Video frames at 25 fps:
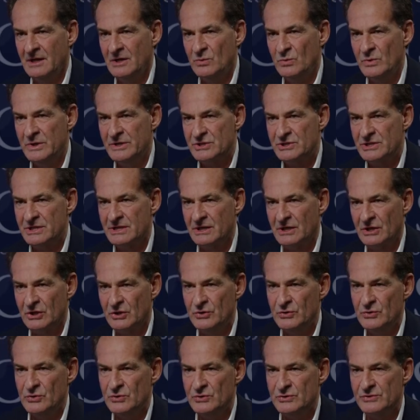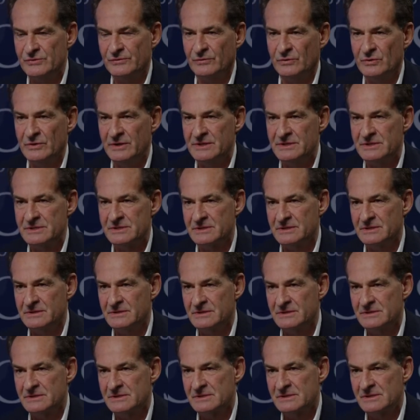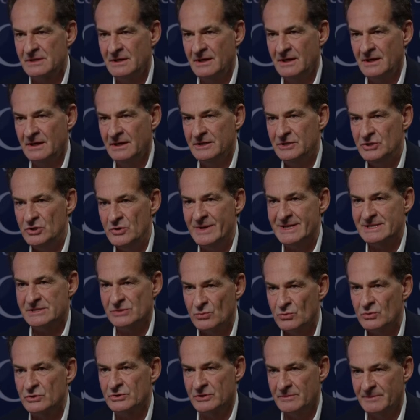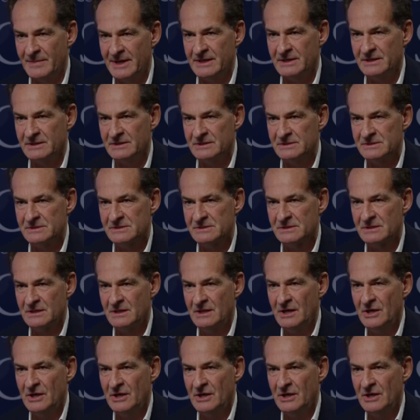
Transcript: which includes, for instance, US automakers,